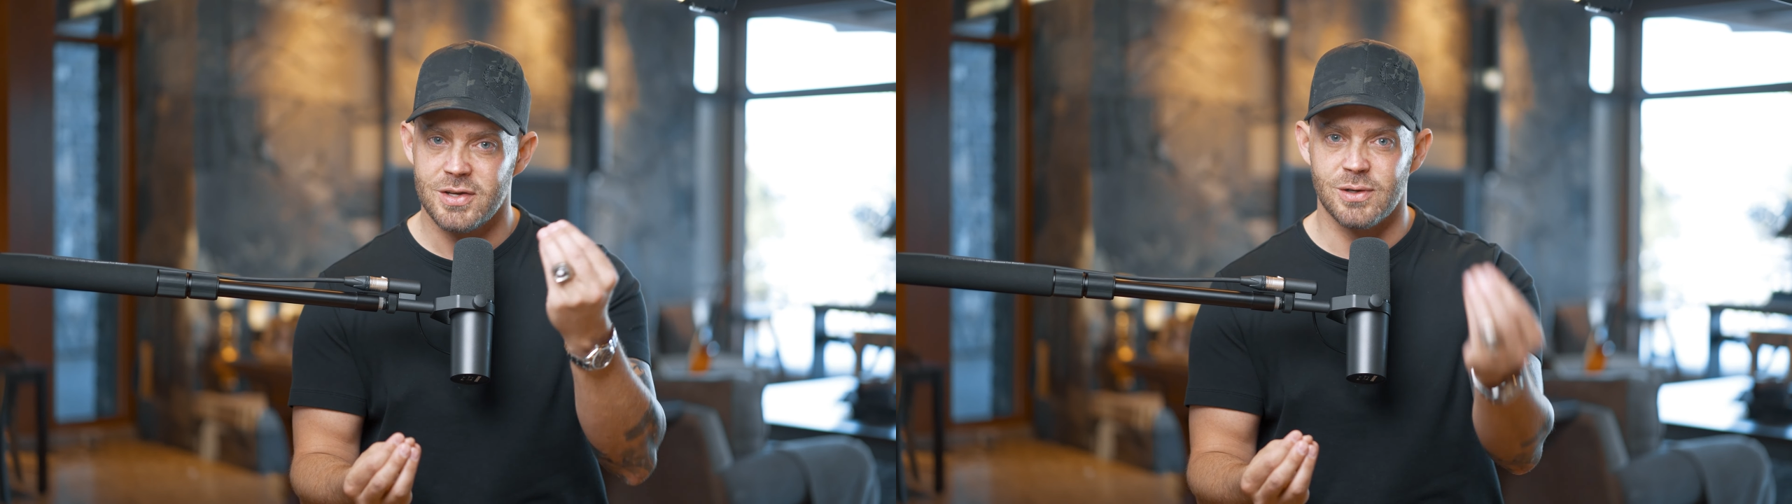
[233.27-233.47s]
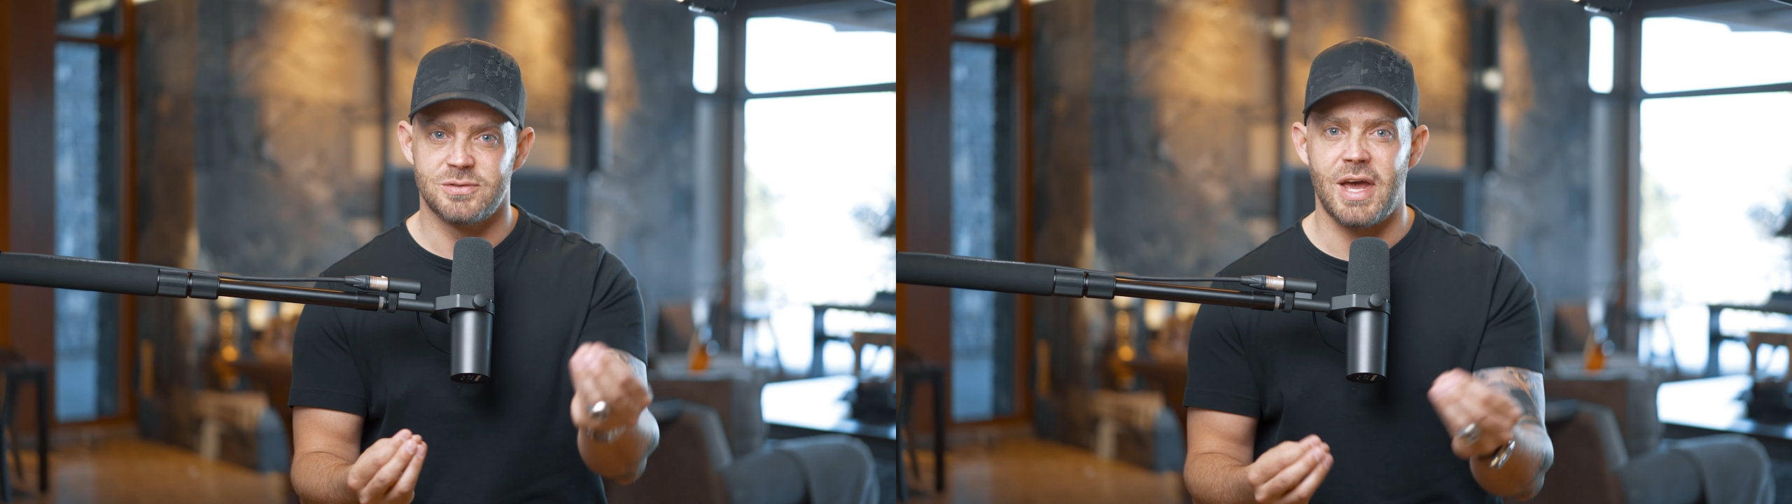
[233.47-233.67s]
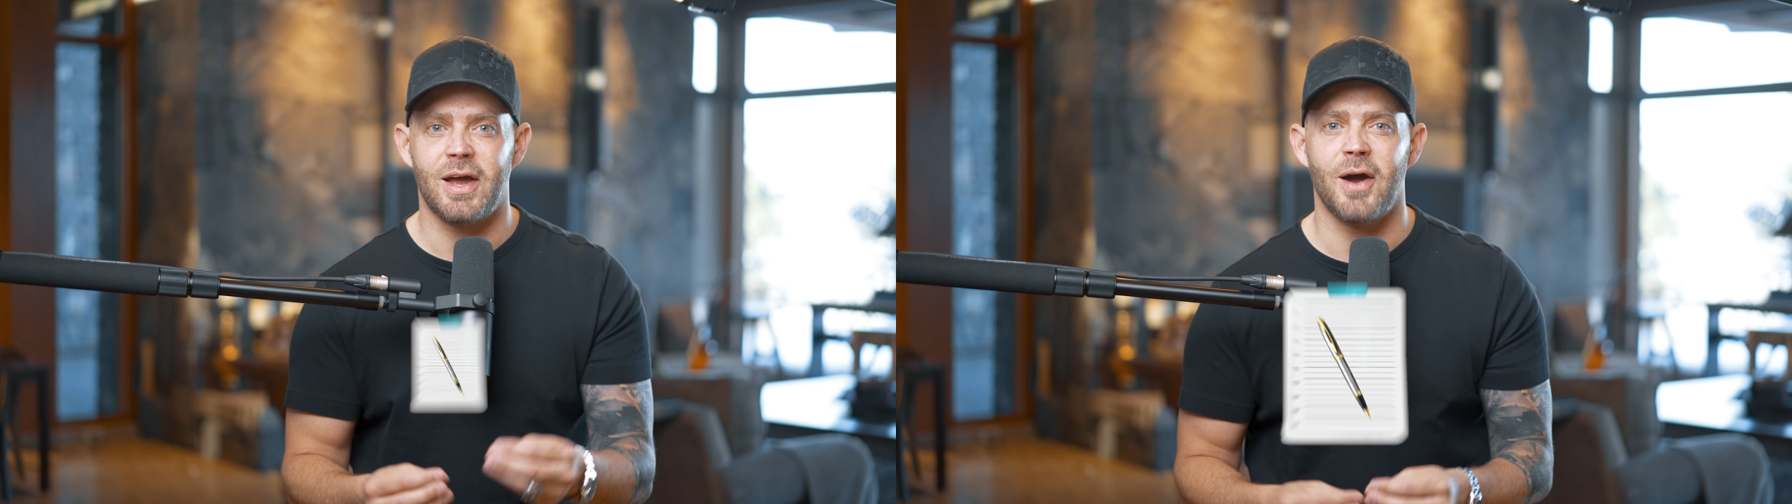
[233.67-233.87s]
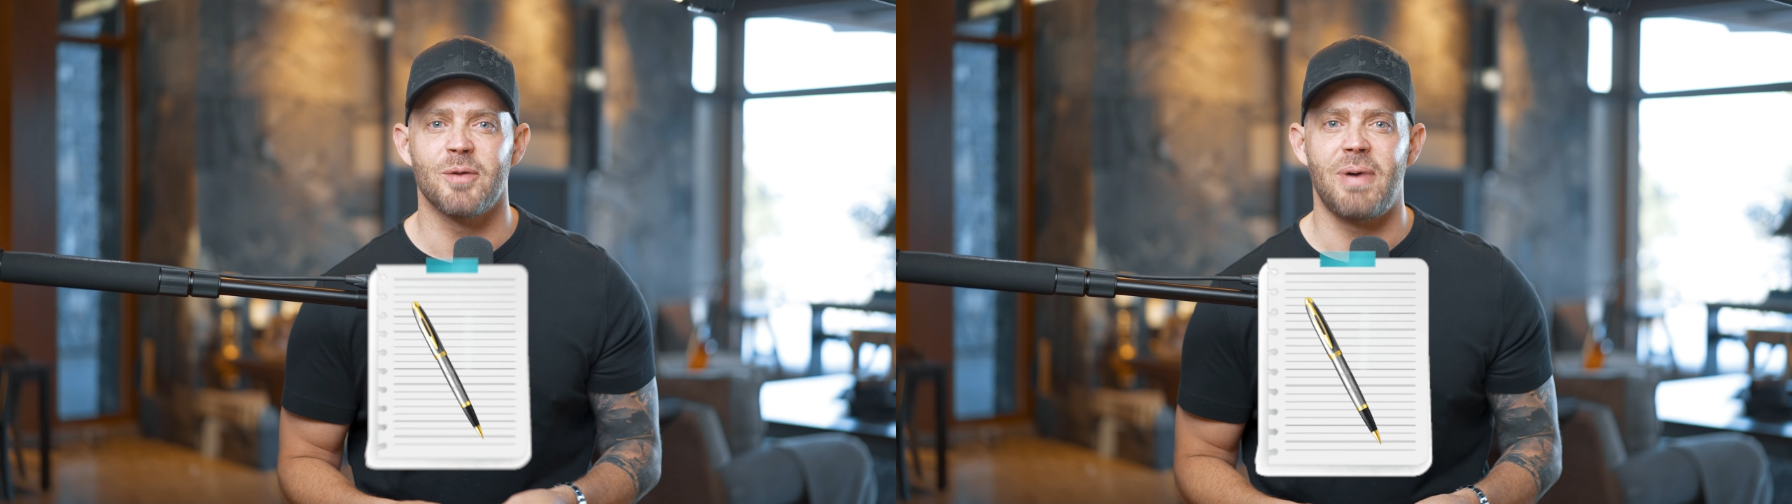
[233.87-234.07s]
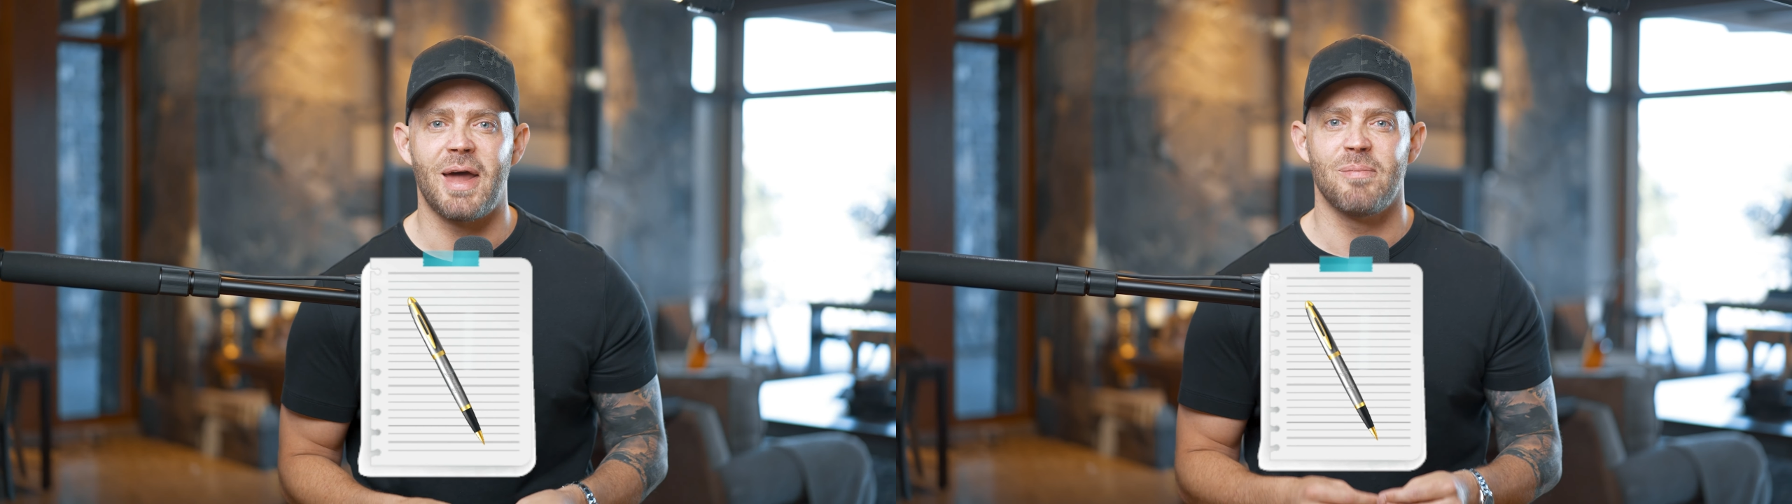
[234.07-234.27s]
So take out
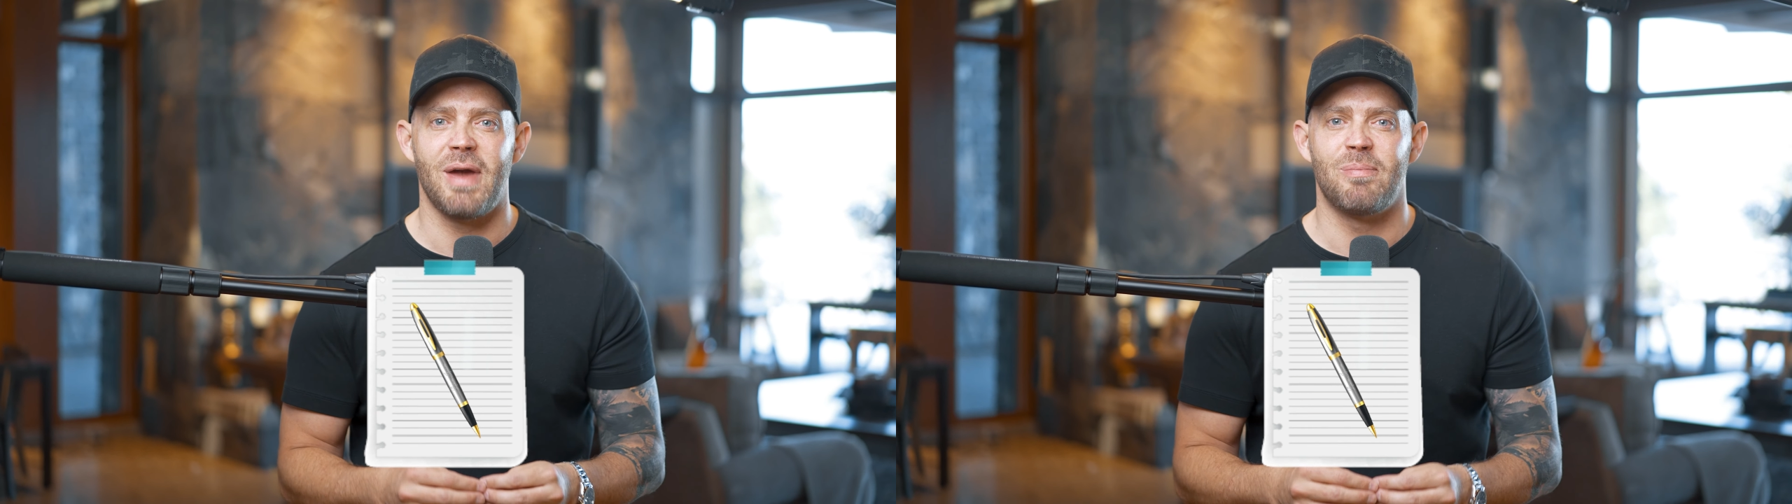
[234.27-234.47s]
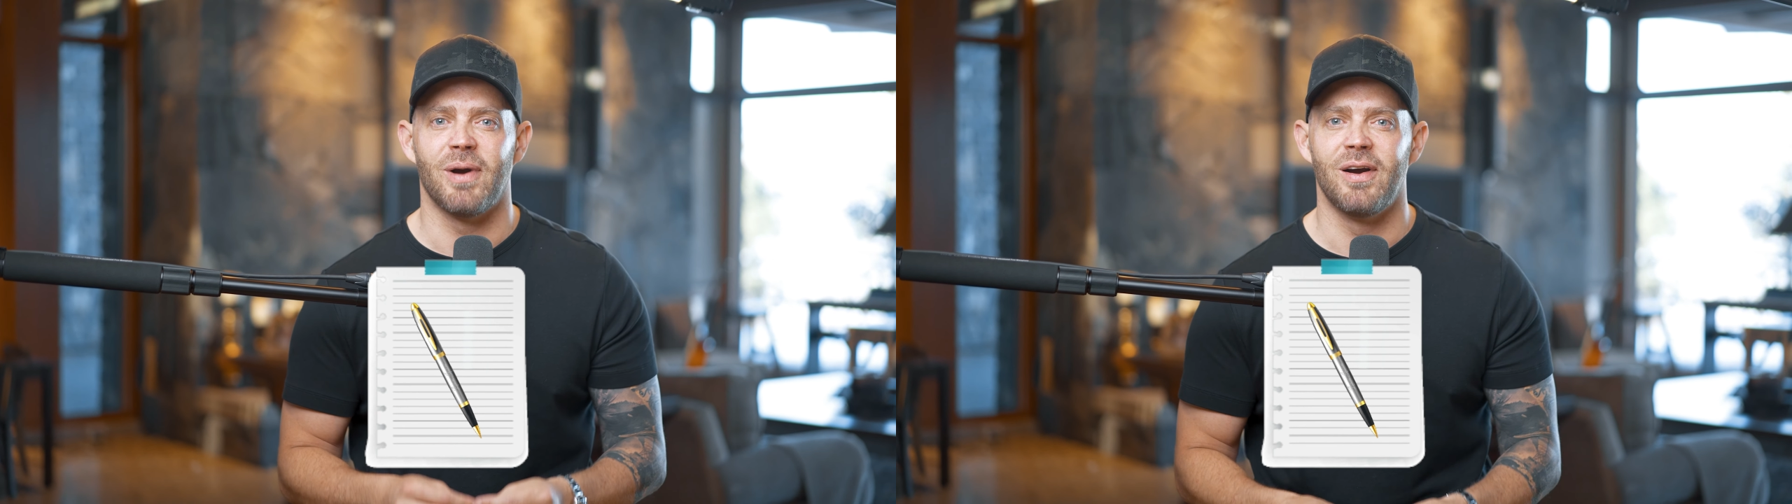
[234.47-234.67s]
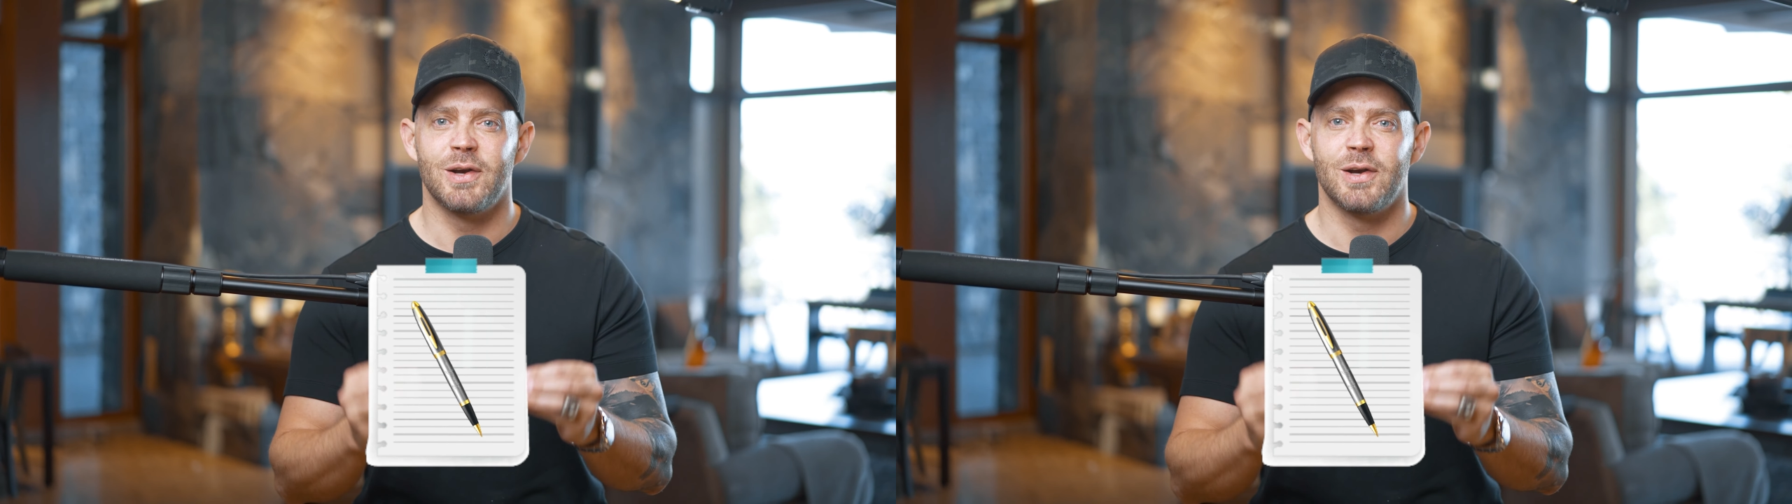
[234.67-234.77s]
your pen and paper.